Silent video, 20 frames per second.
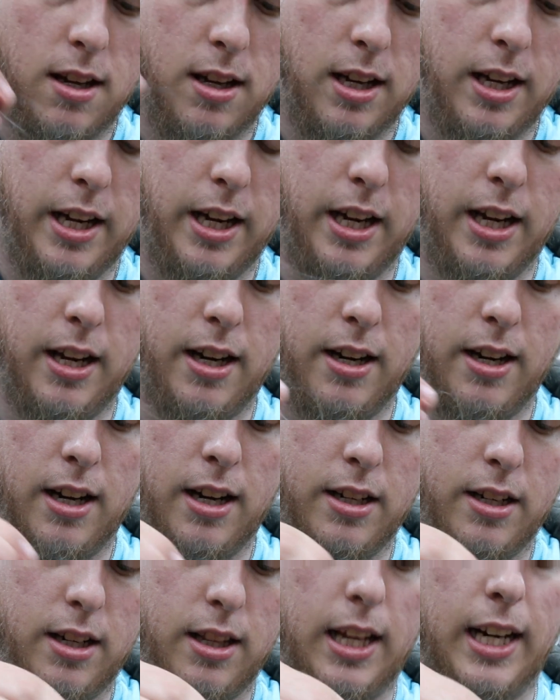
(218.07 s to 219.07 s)

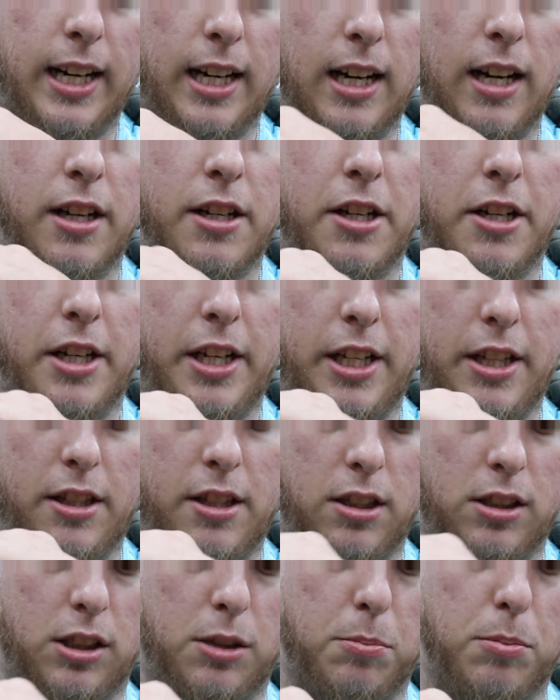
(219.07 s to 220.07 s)
and like underneath
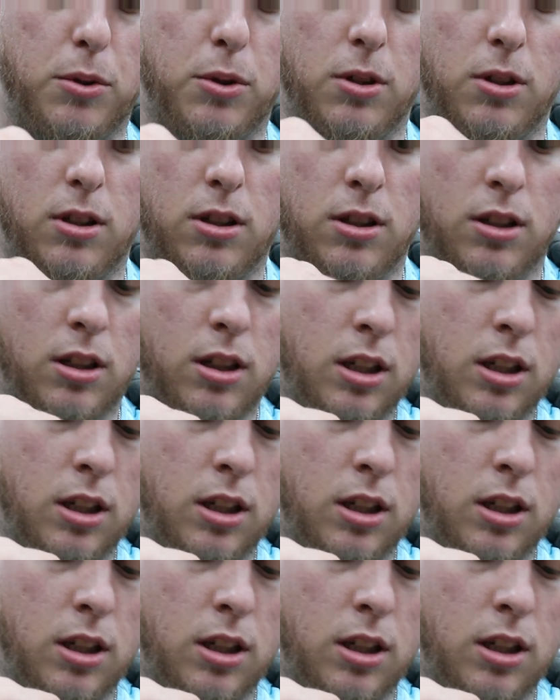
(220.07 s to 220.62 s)
the spool.